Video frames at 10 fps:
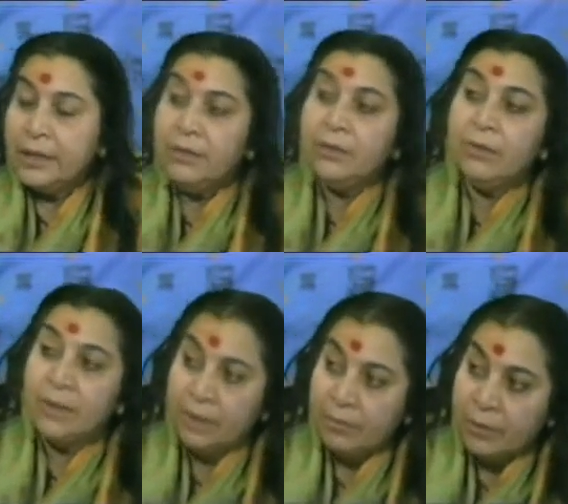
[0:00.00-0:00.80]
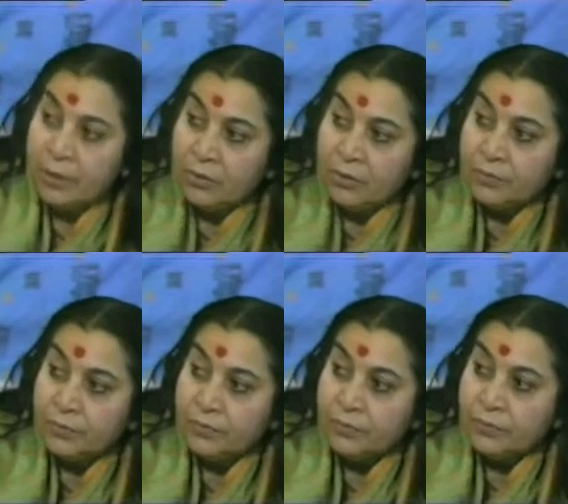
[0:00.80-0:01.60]
then it will come down.
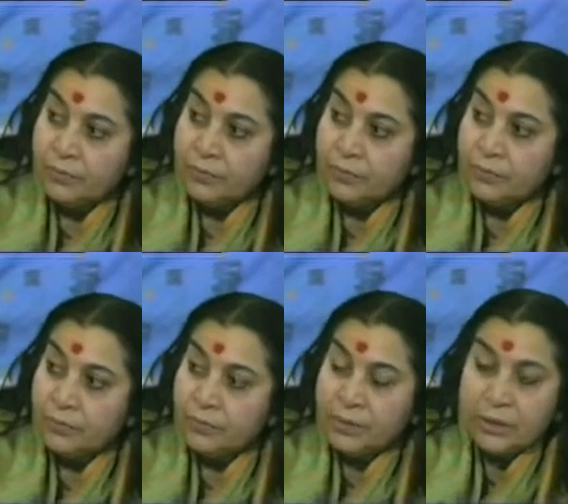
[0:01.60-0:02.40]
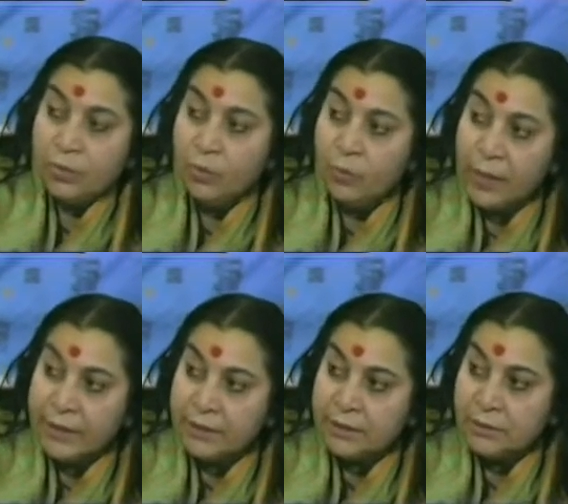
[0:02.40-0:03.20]
But don't
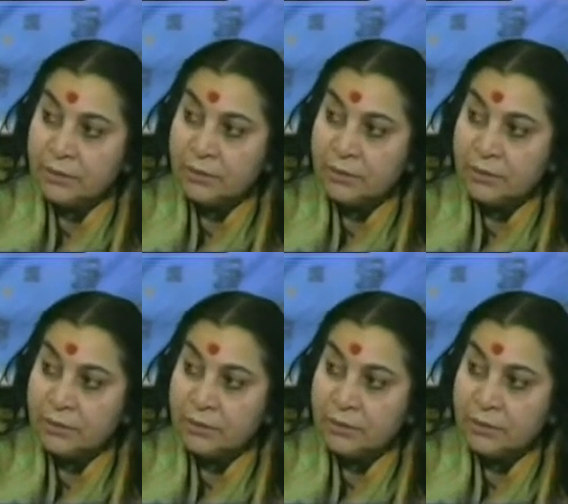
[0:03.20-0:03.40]
fight it,